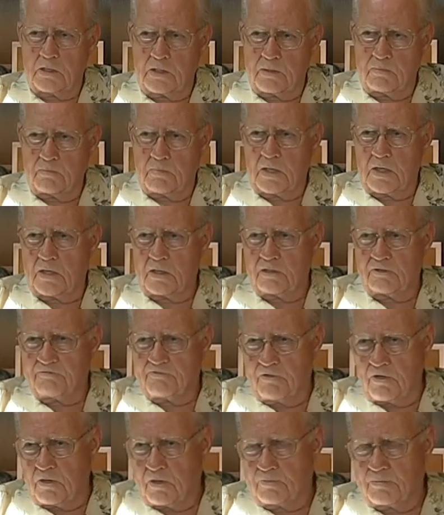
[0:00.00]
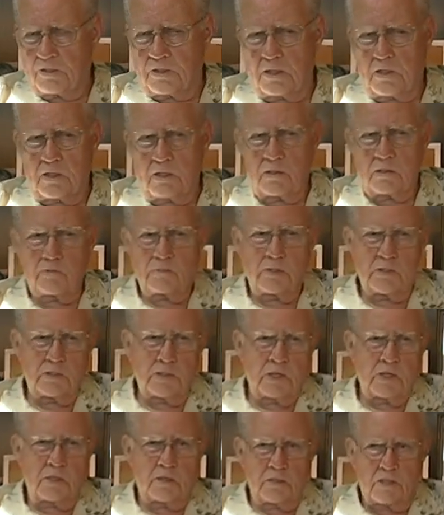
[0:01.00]
up buying the farm together, but
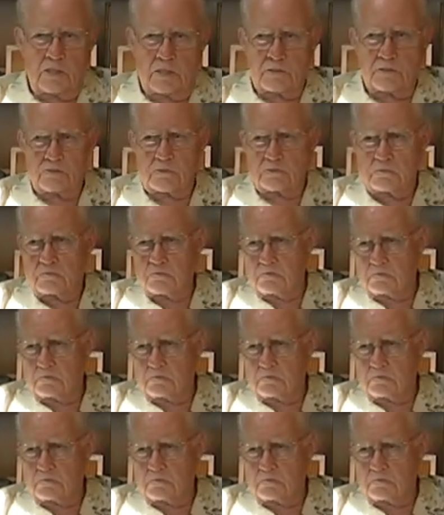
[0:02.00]
again, that's